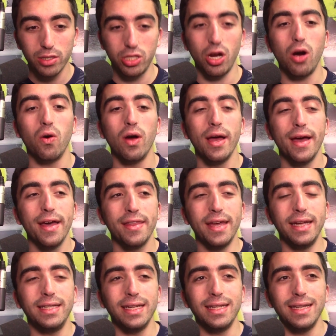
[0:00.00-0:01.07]
So
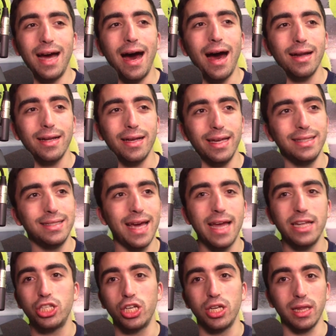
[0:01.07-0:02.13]
they did not
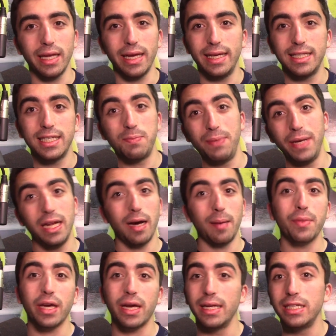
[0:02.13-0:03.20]
intentionally speed
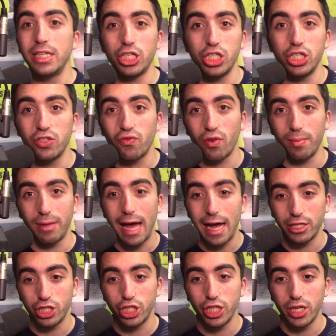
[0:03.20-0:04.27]
up the conditions from
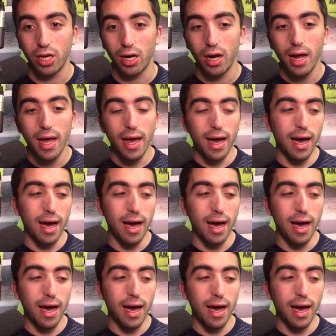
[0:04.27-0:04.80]
last year.